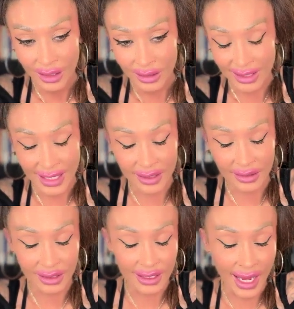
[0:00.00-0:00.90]
The
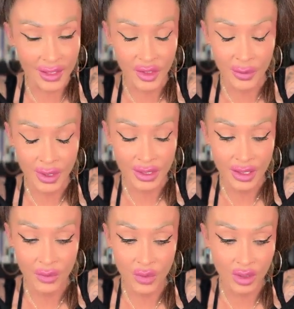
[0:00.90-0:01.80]
Saturn and Cancer
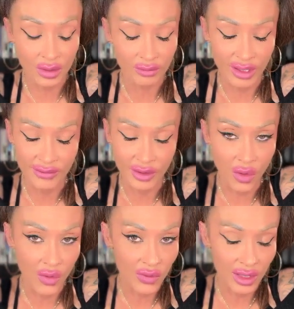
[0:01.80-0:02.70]
person will even
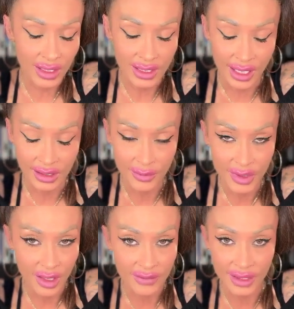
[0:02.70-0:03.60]
overextend
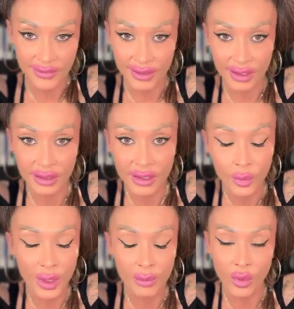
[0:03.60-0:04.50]
themselves even a little
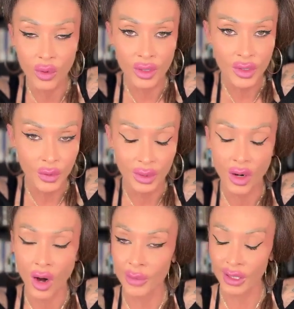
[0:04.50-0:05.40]
bit more to
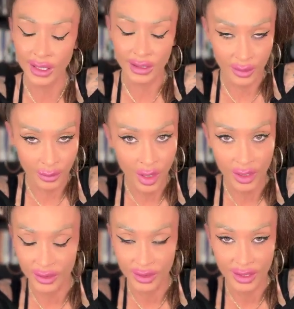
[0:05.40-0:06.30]
accommodate their
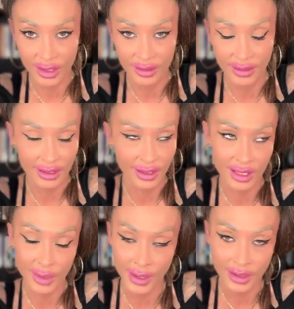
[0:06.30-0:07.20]
partner's need at the
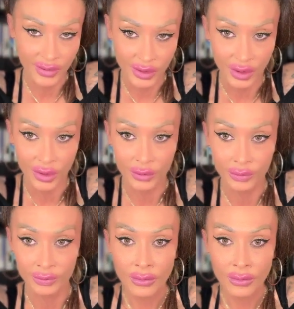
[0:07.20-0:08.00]
expense of their own.